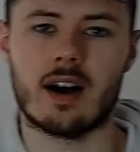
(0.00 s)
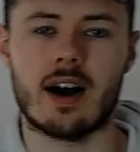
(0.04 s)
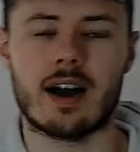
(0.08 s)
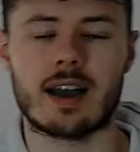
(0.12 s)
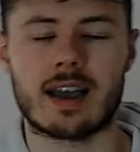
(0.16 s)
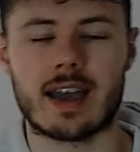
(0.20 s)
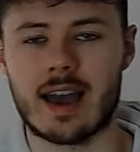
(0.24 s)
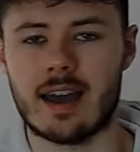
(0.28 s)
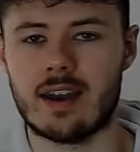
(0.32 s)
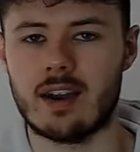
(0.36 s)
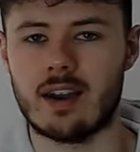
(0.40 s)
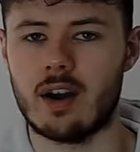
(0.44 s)

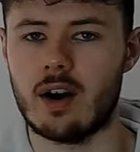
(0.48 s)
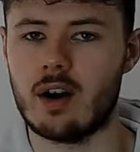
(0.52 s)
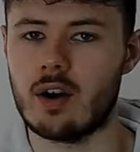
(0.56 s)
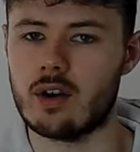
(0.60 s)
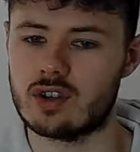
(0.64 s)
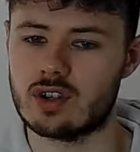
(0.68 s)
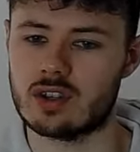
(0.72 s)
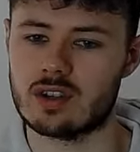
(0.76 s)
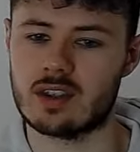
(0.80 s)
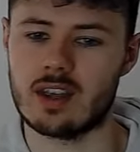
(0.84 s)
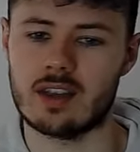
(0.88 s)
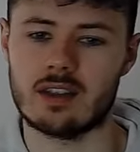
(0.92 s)
Again, I
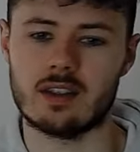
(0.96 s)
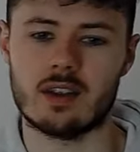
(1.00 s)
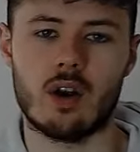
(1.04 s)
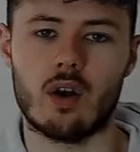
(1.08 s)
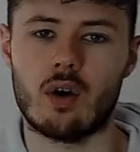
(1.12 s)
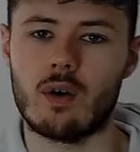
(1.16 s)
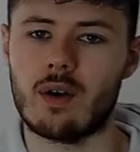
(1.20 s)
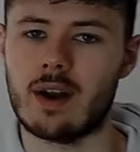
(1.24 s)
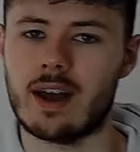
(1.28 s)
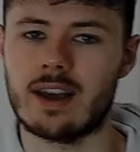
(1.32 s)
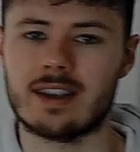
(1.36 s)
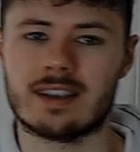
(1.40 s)
just think that
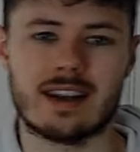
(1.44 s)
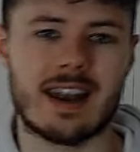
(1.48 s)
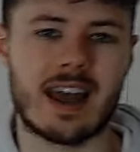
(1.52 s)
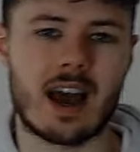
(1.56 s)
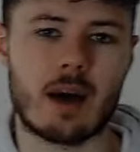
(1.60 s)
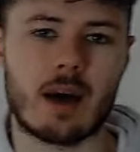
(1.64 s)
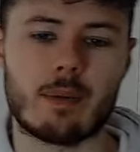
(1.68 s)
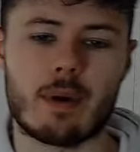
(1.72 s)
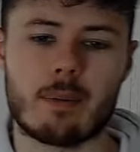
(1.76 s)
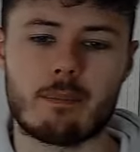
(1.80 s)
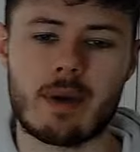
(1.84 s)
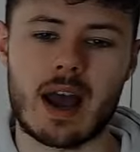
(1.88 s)
Longley is a
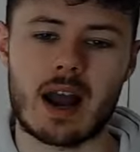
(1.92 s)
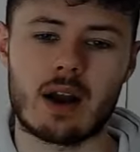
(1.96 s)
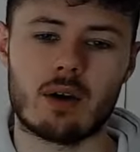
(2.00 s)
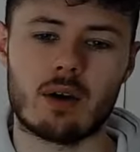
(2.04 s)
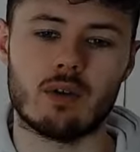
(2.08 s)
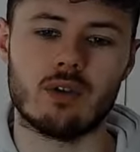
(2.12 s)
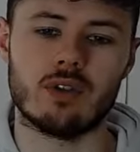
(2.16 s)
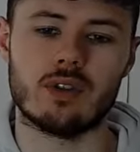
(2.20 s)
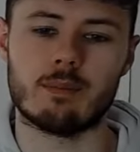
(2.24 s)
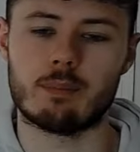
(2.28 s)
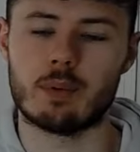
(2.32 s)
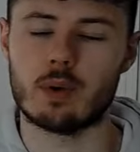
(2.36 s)
little bit better
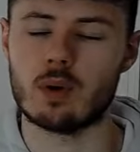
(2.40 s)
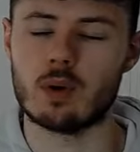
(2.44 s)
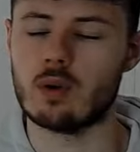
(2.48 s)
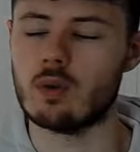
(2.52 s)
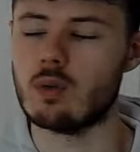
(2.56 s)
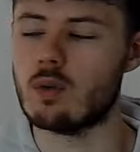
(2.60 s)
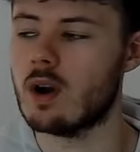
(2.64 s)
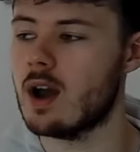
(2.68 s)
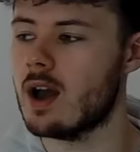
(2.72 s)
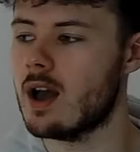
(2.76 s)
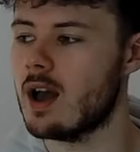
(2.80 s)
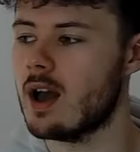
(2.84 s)
on the
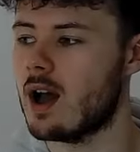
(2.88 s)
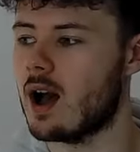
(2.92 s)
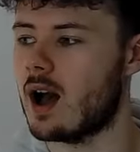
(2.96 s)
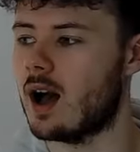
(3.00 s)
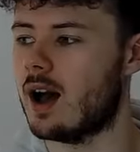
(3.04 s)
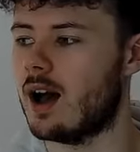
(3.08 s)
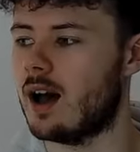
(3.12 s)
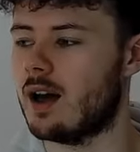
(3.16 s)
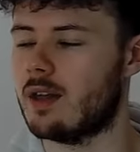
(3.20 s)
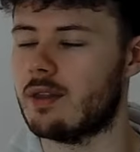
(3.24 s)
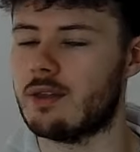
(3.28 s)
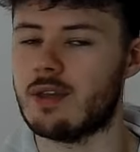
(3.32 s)
ball
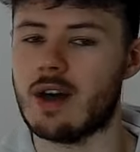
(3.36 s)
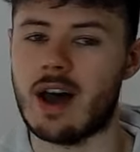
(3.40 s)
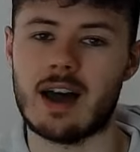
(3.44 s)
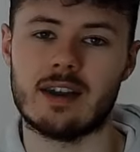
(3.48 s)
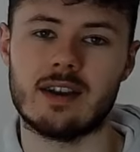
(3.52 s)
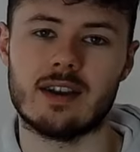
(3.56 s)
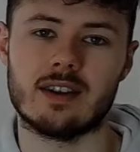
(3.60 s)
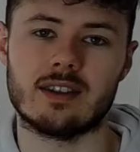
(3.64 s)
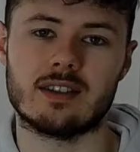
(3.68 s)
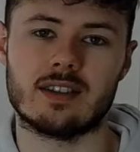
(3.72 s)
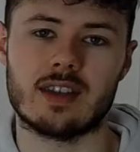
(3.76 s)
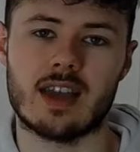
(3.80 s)

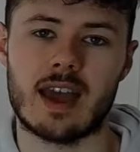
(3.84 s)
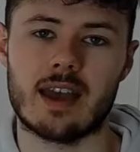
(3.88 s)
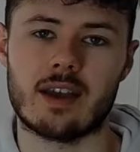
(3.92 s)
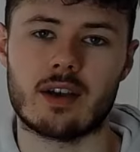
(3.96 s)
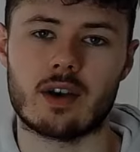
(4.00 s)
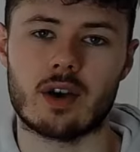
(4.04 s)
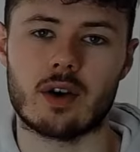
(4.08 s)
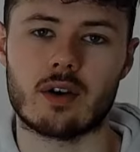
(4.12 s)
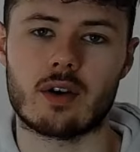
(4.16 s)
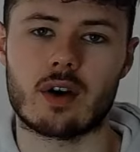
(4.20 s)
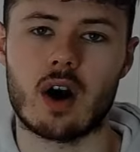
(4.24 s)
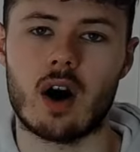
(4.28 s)
than
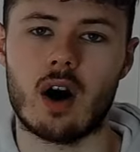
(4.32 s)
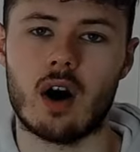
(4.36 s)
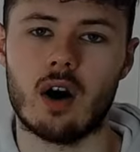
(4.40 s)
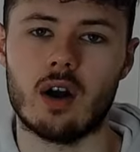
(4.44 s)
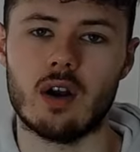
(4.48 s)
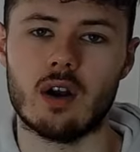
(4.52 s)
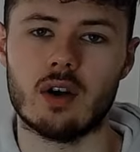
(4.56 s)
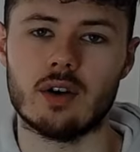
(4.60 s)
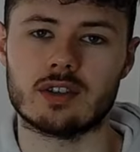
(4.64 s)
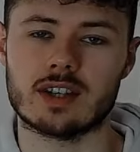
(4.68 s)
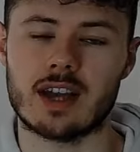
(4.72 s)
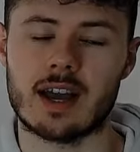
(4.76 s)
Diego
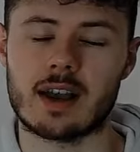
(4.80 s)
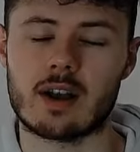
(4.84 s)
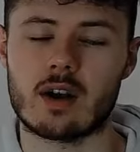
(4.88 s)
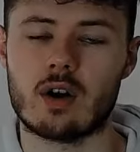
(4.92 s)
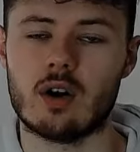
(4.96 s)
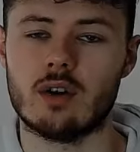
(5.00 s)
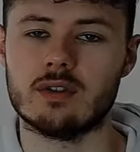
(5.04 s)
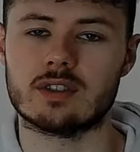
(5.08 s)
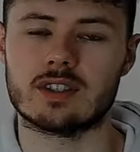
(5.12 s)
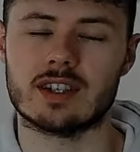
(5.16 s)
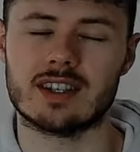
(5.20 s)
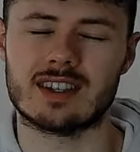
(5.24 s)
Carlos, and
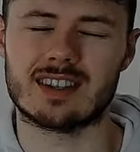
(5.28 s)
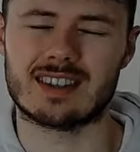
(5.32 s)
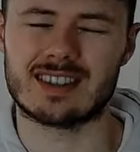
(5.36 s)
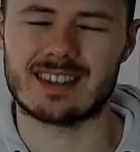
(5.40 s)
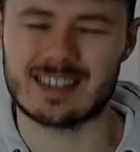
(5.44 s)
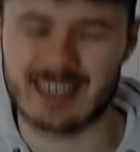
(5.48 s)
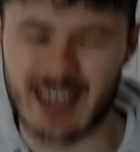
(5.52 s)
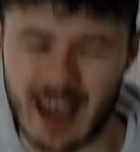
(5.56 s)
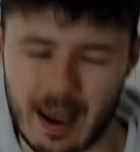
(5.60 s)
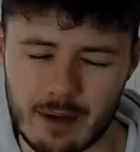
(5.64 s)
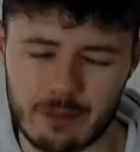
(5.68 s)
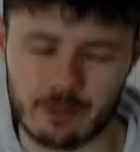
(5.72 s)
Konsa
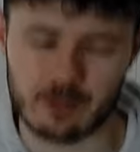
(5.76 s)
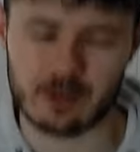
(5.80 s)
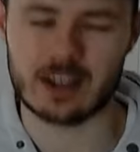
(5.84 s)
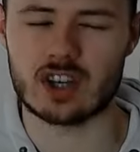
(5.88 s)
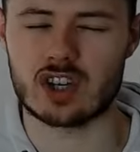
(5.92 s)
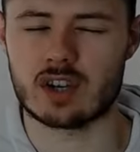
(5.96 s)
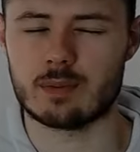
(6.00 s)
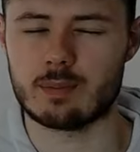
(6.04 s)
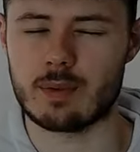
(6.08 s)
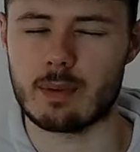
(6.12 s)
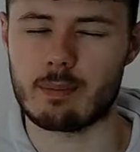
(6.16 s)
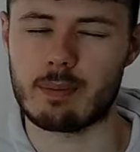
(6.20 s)
definitely
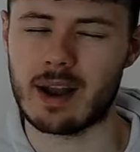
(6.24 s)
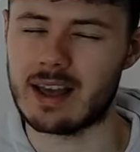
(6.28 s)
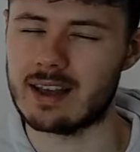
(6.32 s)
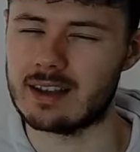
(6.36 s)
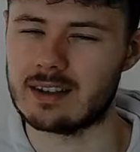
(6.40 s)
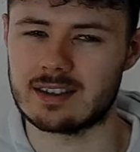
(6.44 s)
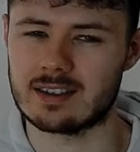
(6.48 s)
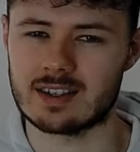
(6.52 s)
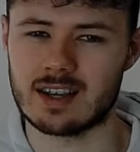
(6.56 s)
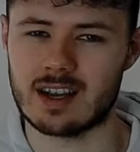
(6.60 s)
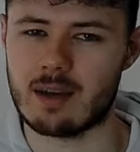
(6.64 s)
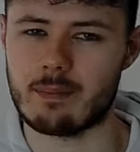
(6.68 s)
should be playing
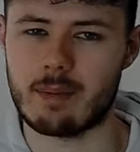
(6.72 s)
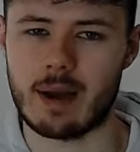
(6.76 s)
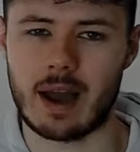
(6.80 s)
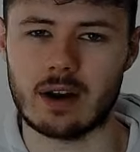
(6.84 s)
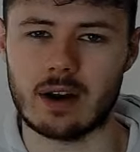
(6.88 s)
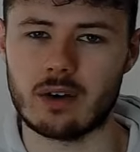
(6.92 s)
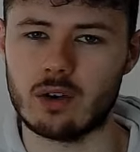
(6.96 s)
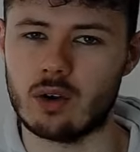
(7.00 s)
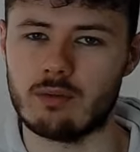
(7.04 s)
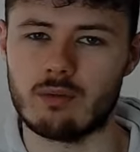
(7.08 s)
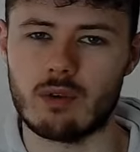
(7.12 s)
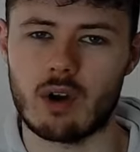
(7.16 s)
centre-back,
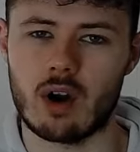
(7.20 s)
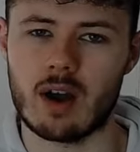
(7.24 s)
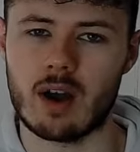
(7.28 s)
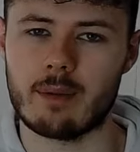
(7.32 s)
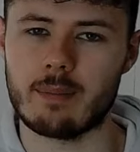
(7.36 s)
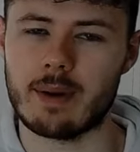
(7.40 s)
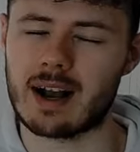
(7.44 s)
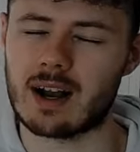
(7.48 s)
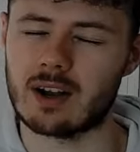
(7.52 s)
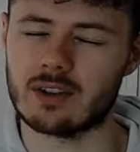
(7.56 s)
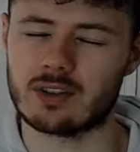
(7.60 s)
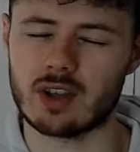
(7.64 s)
not
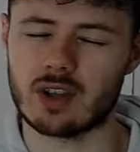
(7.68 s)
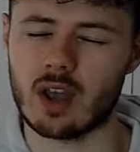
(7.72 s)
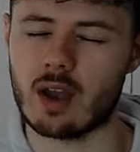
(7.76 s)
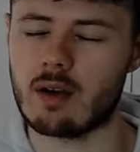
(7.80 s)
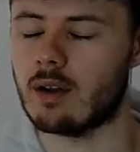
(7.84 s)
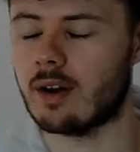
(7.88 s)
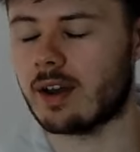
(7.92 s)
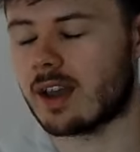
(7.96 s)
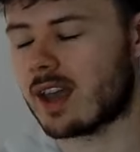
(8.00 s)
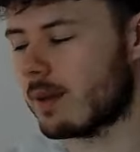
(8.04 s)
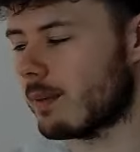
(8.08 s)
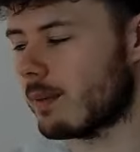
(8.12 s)
right-back. I don't
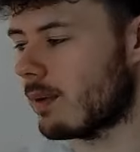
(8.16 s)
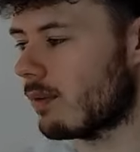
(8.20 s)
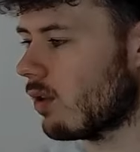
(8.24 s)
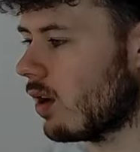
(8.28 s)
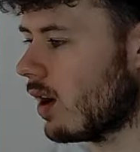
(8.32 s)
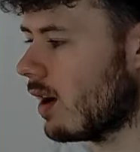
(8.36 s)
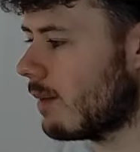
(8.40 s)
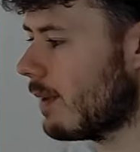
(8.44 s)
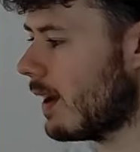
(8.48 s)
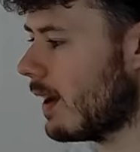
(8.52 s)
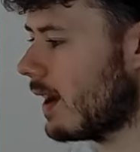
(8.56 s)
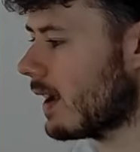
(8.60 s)
like him at
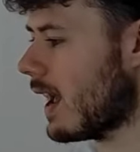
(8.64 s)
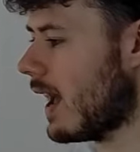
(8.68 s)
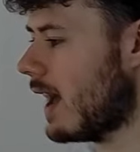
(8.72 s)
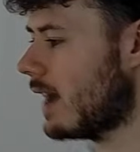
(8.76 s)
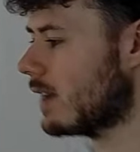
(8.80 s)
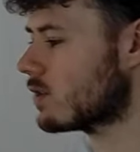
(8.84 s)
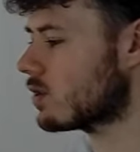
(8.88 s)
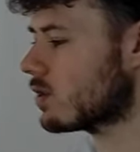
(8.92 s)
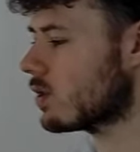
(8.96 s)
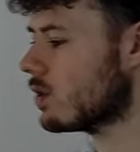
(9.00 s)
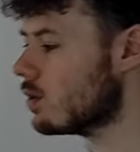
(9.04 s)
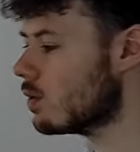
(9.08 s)
right-back
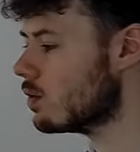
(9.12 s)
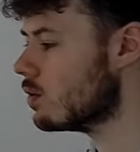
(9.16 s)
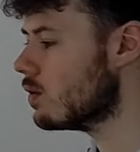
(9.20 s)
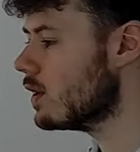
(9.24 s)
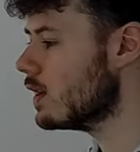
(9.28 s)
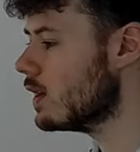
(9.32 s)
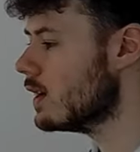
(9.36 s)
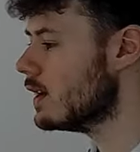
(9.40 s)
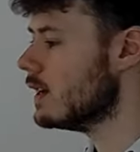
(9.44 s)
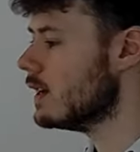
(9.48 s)
at all,